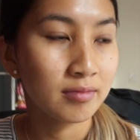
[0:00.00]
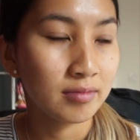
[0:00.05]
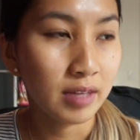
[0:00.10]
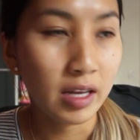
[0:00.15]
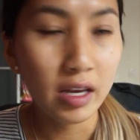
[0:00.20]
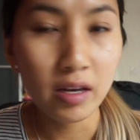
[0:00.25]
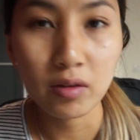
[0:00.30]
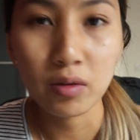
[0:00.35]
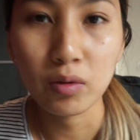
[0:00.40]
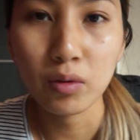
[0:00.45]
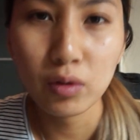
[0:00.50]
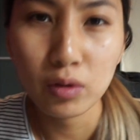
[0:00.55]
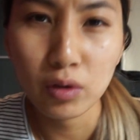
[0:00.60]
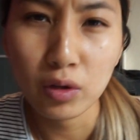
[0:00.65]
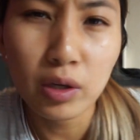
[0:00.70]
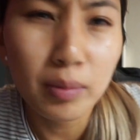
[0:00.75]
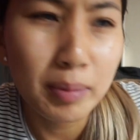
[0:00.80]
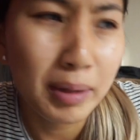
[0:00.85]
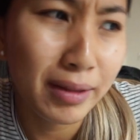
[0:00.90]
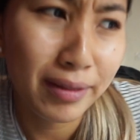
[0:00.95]
yeah, thought a
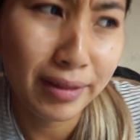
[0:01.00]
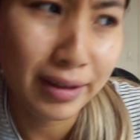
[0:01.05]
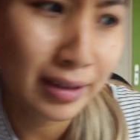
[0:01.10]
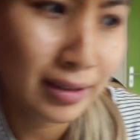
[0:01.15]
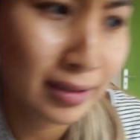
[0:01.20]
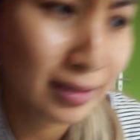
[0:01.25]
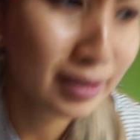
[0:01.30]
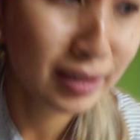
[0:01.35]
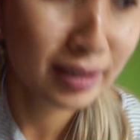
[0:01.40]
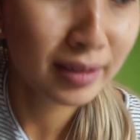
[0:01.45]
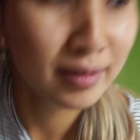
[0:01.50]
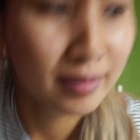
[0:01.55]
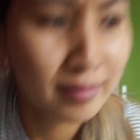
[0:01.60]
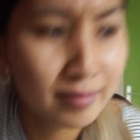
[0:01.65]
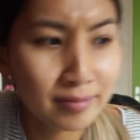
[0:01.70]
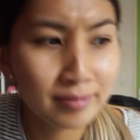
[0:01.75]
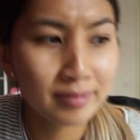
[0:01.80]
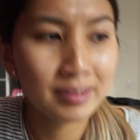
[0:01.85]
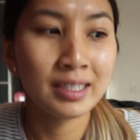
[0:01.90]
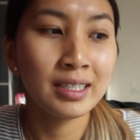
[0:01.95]
lot about things.
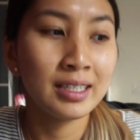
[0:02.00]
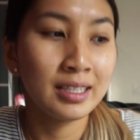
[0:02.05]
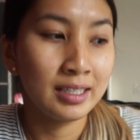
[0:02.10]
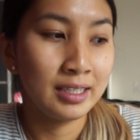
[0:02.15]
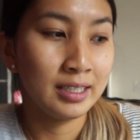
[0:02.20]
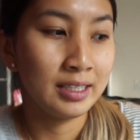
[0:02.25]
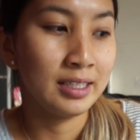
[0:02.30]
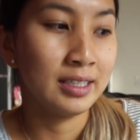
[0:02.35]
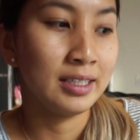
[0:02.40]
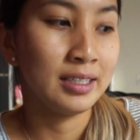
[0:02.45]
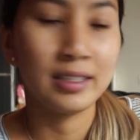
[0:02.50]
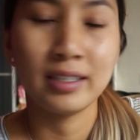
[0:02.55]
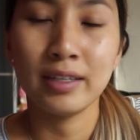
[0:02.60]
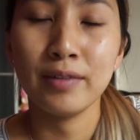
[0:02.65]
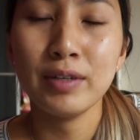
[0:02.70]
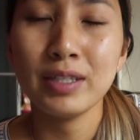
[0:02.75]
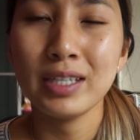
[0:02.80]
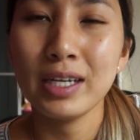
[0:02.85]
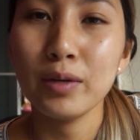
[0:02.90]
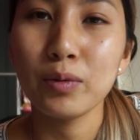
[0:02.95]

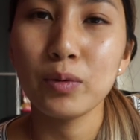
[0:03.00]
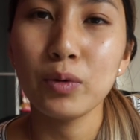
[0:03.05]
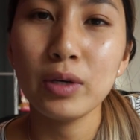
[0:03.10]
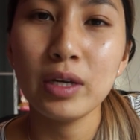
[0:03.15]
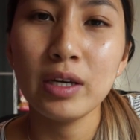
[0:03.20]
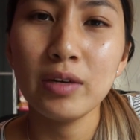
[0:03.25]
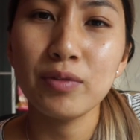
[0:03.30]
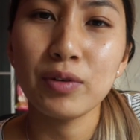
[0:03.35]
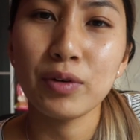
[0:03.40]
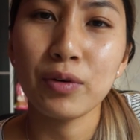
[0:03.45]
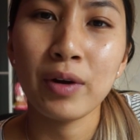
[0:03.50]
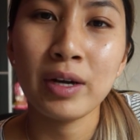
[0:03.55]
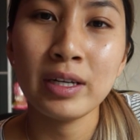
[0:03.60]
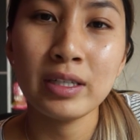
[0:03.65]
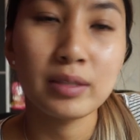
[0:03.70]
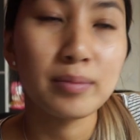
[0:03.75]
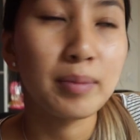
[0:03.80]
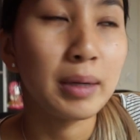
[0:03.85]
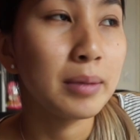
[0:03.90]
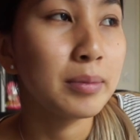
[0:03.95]
Never take walking for
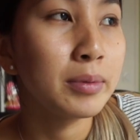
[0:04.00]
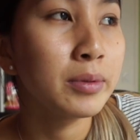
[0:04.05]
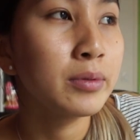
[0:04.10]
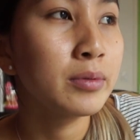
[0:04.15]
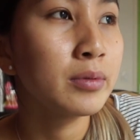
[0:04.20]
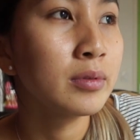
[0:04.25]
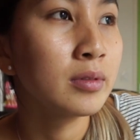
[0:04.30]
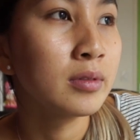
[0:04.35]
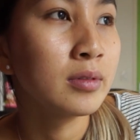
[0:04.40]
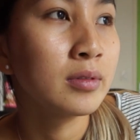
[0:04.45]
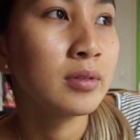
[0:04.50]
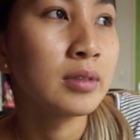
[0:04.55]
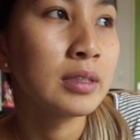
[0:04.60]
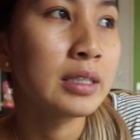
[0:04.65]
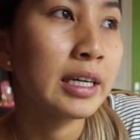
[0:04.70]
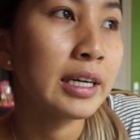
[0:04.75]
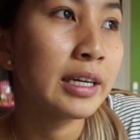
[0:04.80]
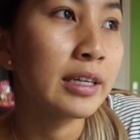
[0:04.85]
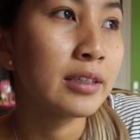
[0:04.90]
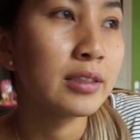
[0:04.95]
granted, people,
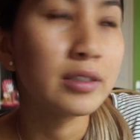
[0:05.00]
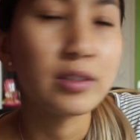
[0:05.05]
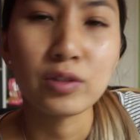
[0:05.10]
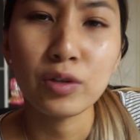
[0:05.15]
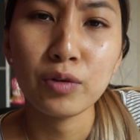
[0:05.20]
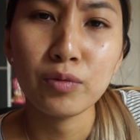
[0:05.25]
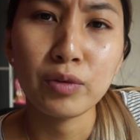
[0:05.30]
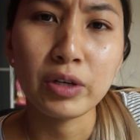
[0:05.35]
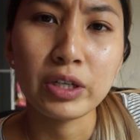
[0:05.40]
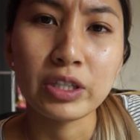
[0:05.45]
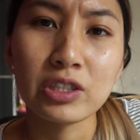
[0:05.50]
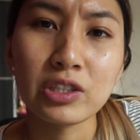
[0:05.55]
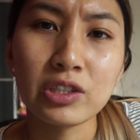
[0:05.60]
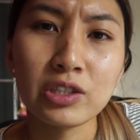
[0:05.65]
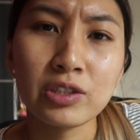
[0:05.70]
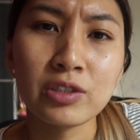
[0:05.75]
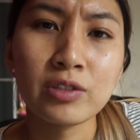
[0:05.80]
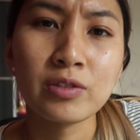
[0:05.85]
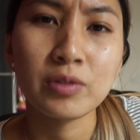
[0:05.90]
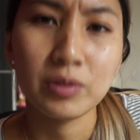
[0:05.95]
and don't
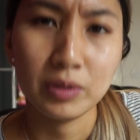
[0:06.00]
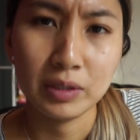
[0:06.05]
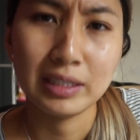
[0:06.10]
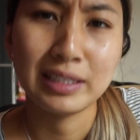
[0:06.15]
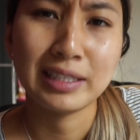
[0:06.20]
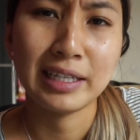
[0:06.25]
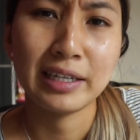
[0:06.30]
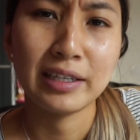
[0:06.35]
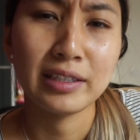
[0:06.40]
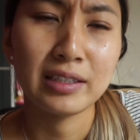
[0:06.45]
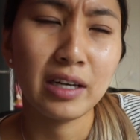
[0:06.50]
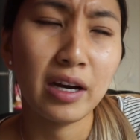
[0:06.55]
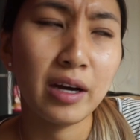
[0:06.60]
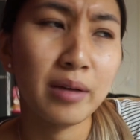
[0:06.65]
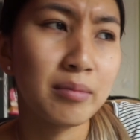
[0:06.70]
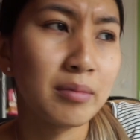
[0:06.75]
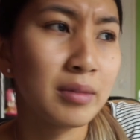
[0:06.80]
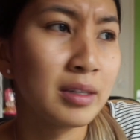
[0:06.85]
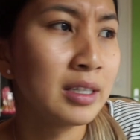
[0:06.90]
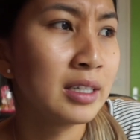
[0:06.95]
rush, always take your
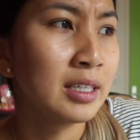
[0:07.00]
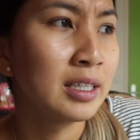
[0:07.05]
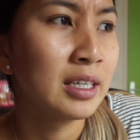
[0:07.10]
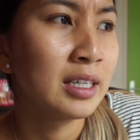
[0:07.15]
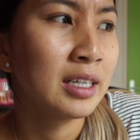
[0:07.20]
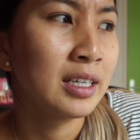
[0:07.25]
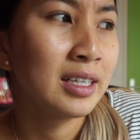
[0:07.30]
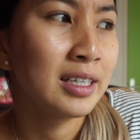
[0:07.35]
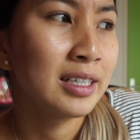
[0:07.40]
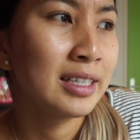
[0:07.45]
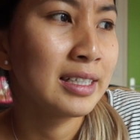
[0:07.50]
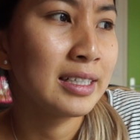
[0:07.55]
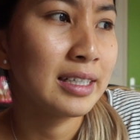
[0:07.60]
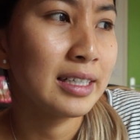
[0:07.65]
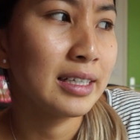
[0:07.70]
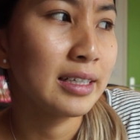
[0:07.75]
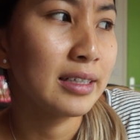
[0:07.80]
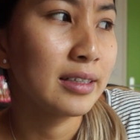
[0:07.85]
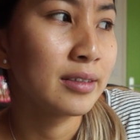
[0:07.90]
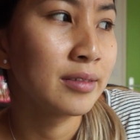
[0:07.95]
time.
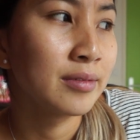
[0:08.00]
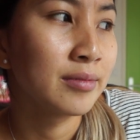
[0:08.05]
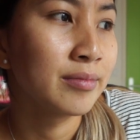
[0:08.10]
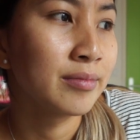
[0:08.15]
Yeah.